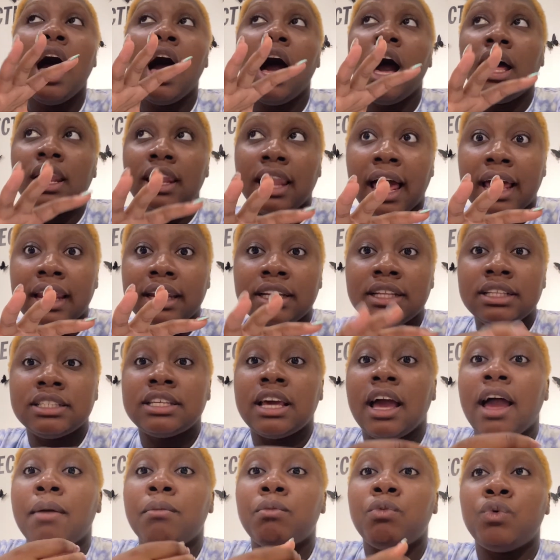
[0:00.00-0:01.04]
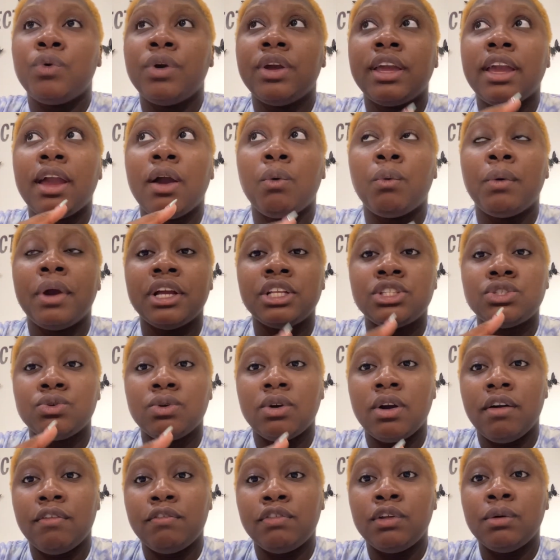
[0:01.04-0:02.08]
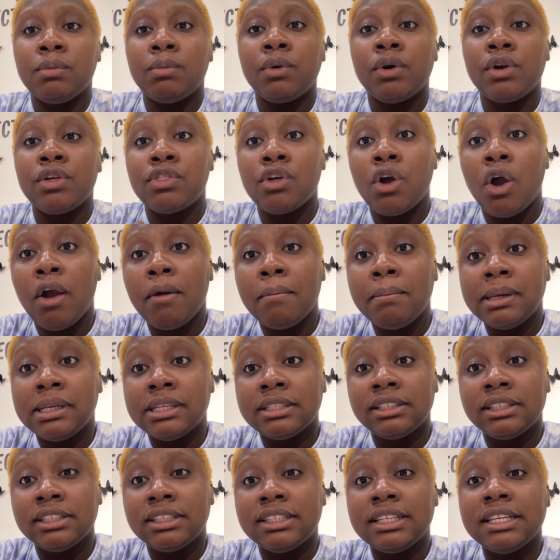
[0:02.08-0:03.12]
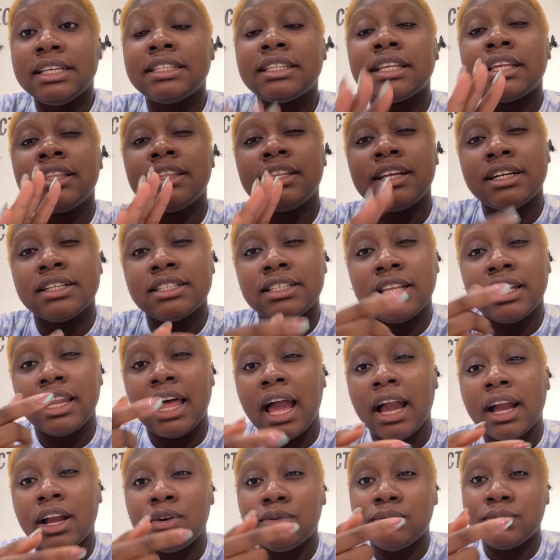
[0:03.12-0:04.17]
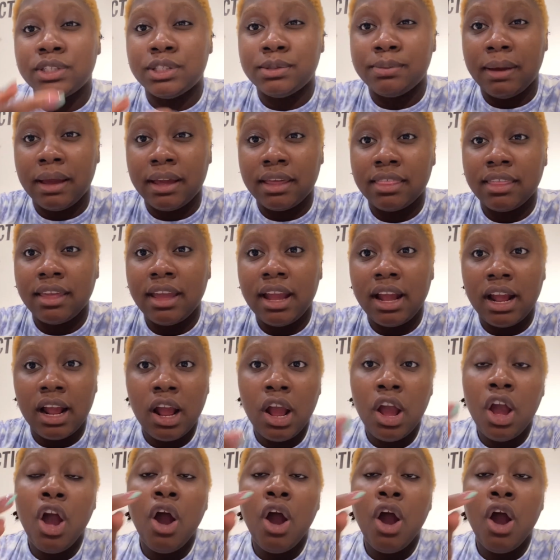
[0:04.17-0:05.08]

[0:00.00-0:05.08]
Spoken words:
A lot of the time we get way too comfortable with our businesses and there's a lack of respect there.